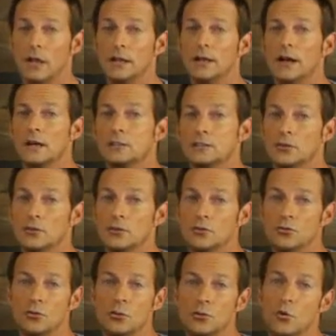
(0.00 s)
not so that
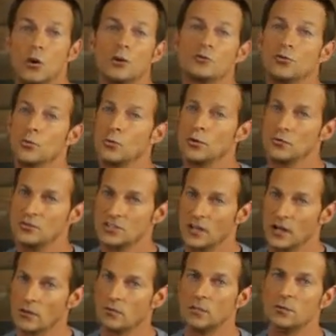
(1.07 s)
you can quadruple your
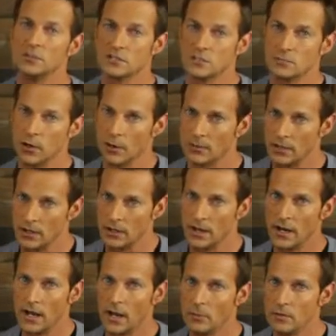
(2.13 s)
salary, because it's probably not going
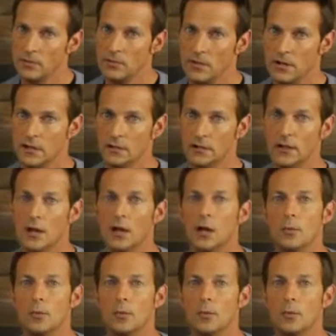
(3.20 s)
to happen immediately,